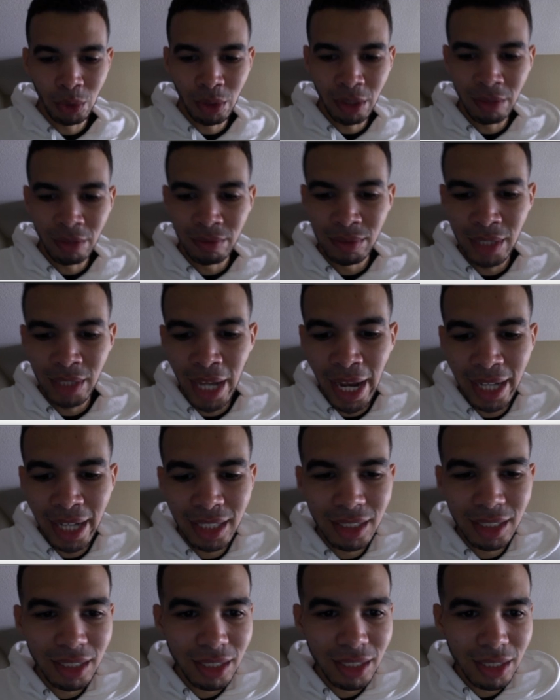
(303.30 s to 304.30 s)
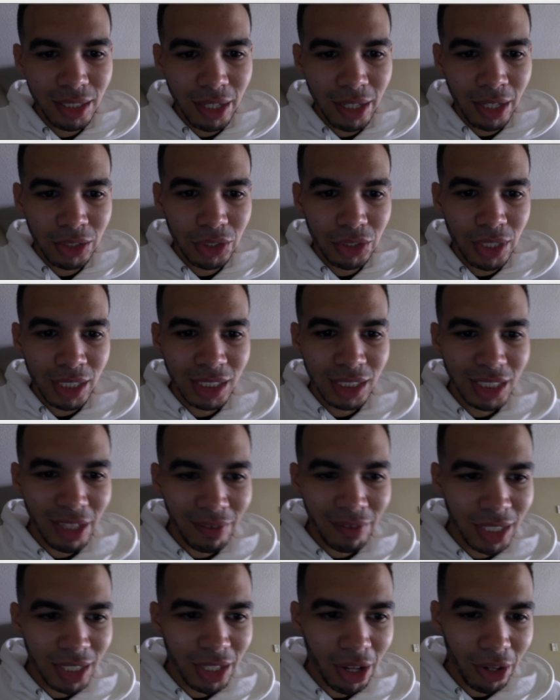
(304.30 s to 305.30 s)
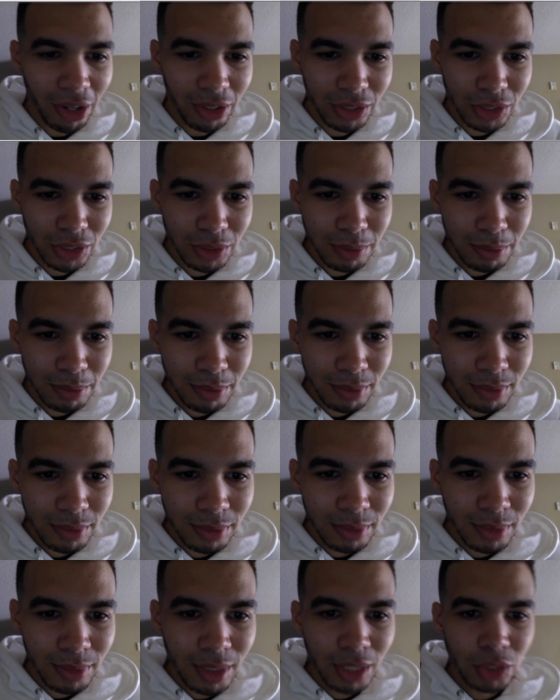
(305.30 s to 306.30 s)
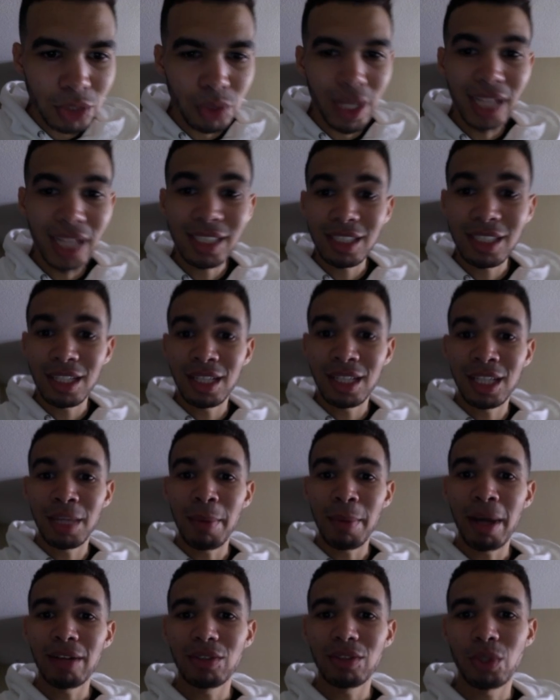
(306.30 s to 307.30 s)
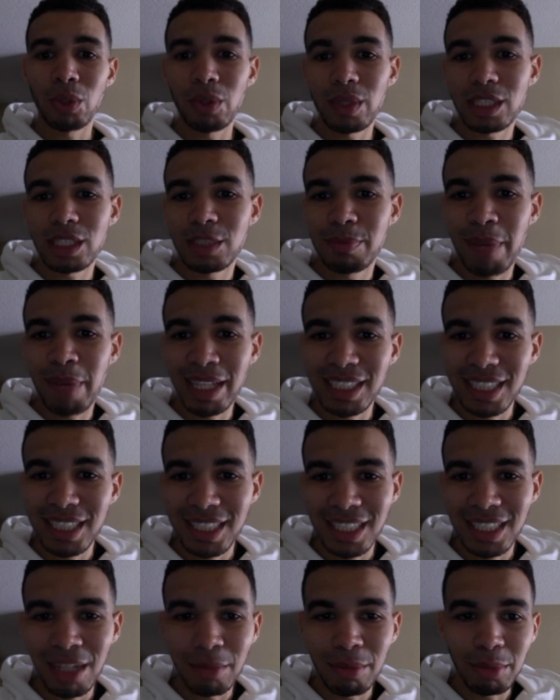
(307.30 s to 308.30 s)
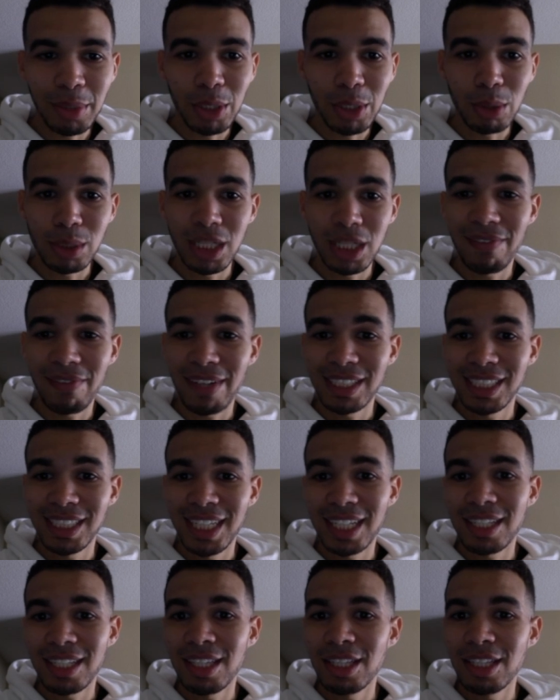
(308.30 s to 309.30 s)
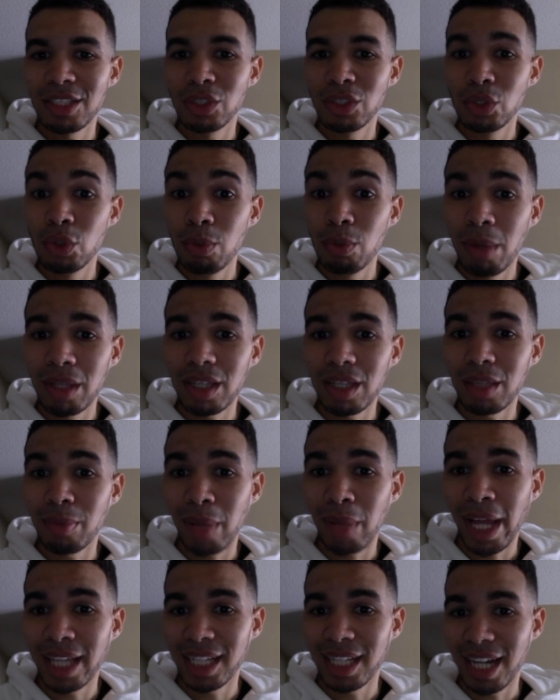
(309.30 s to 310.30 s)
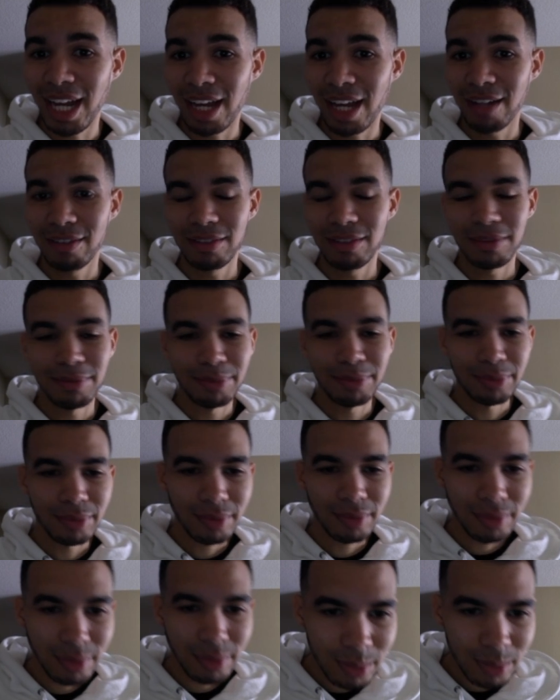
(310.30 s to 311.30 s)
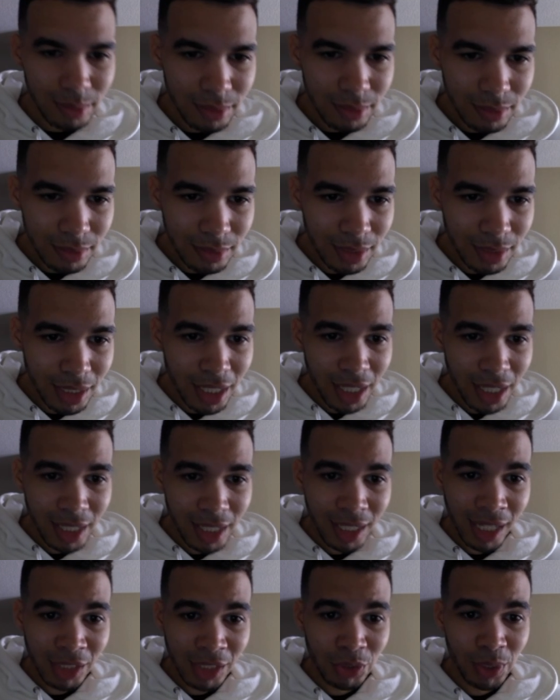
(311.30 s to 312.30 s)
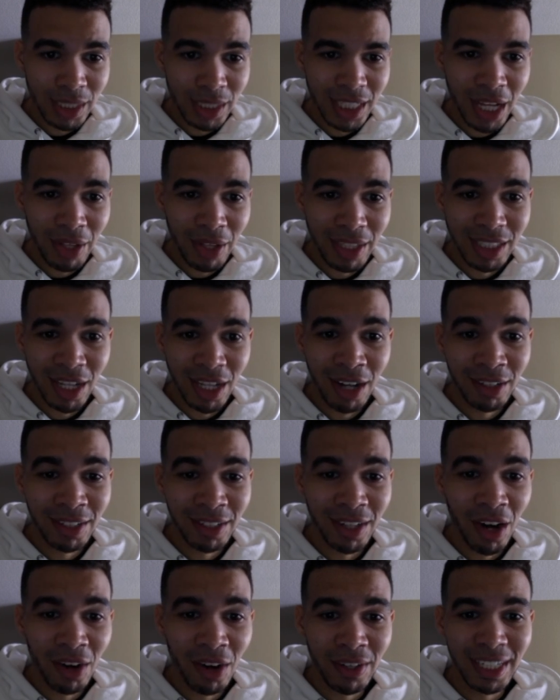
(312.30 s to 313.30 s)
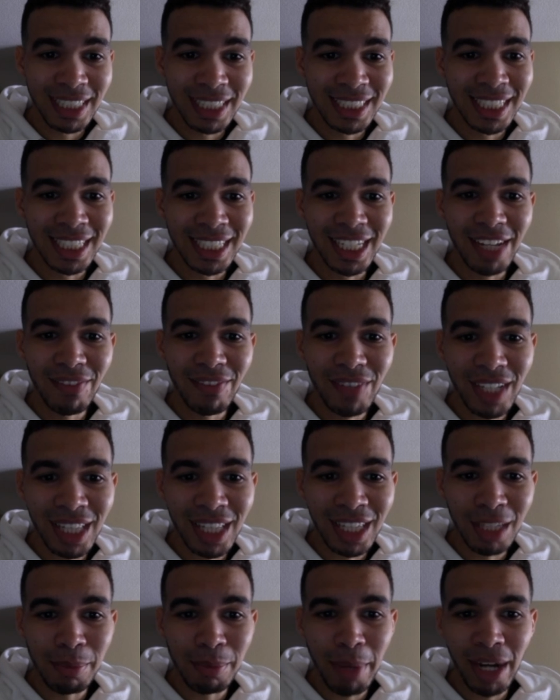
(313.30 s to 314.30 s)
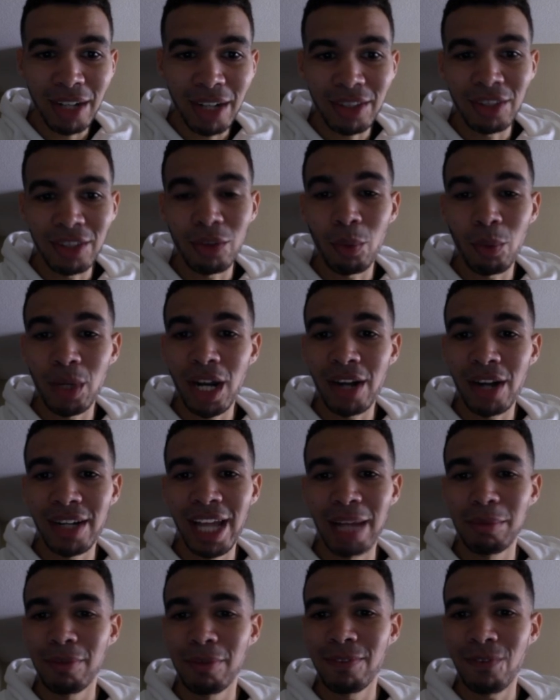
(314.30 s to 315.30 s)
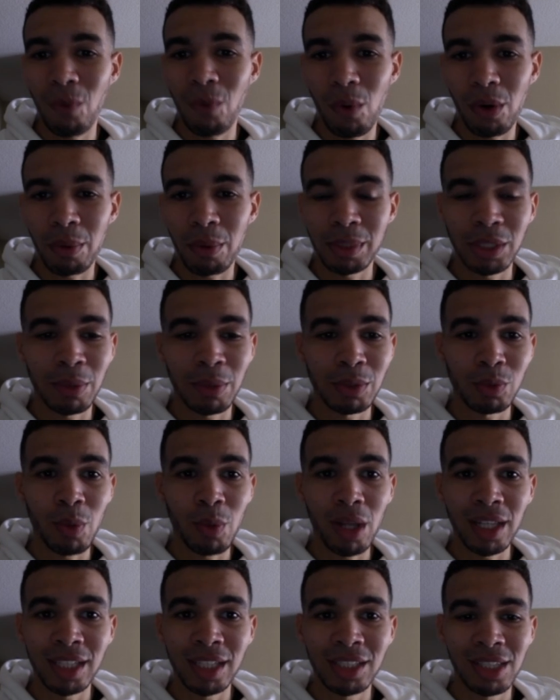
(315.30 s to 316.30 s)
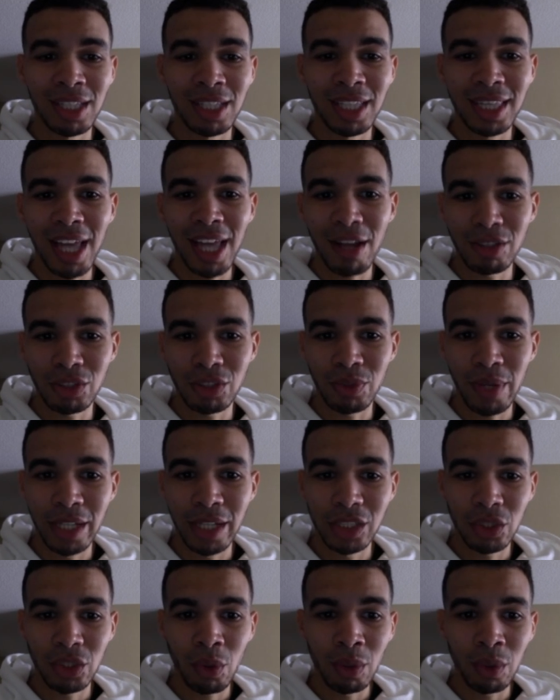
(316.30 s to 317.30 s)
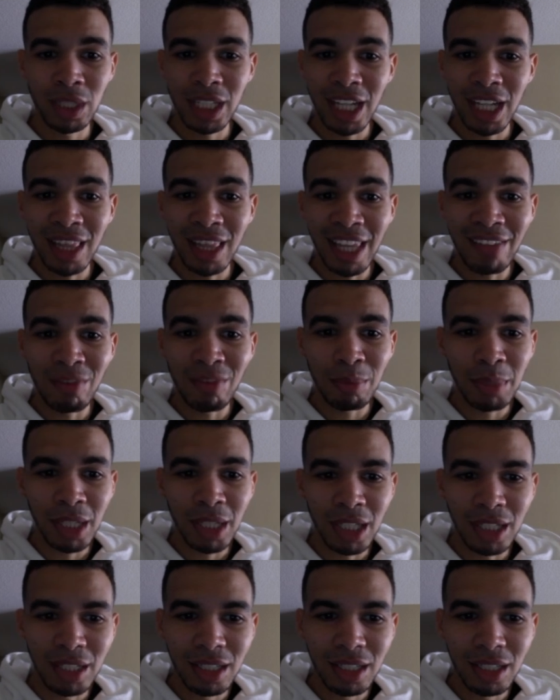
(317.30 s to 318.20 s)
of $970. So that's the amount of total expenses I'm going to be using if I stick to this new monthly plan that I have. As you can tell, it's already significantly better than the one I already had before, which I was well into the 1,000 range, only leaving me